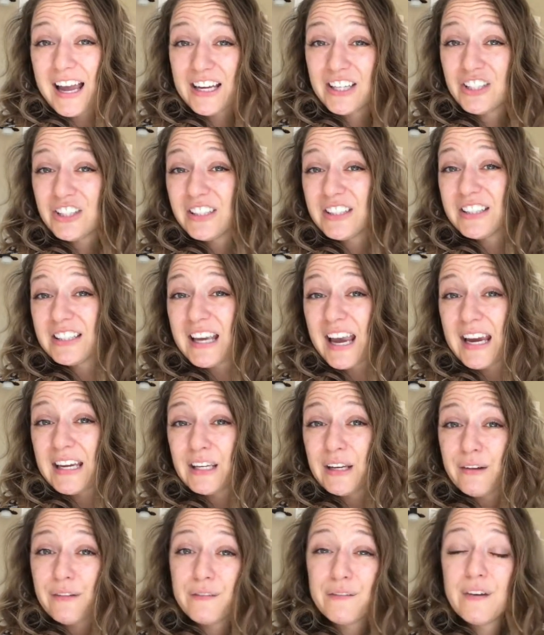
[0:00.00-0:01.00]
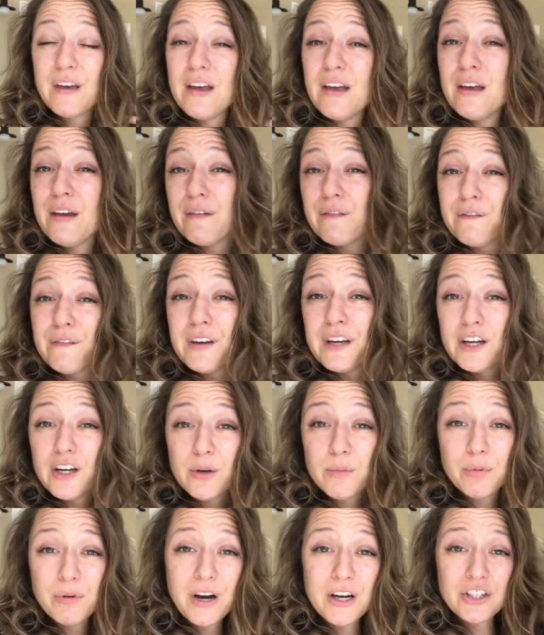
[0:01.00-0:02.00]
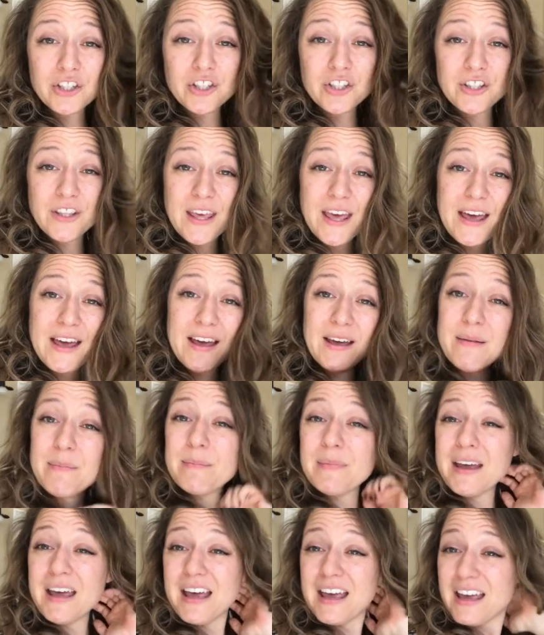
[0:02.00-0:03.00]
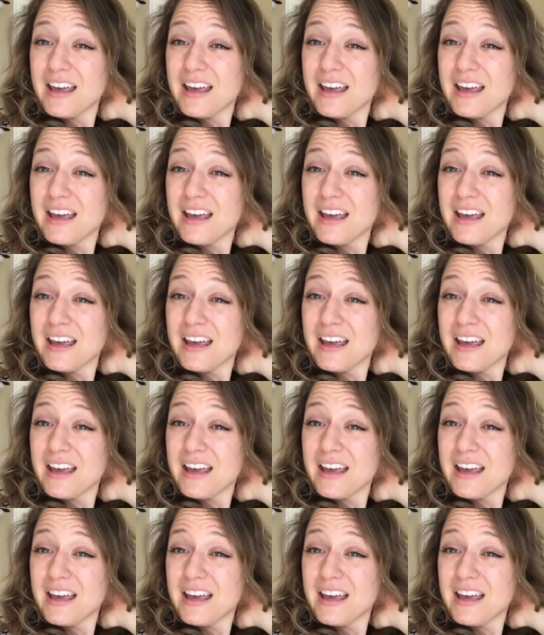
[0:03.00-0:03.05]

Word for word: I just kind of finger brushed them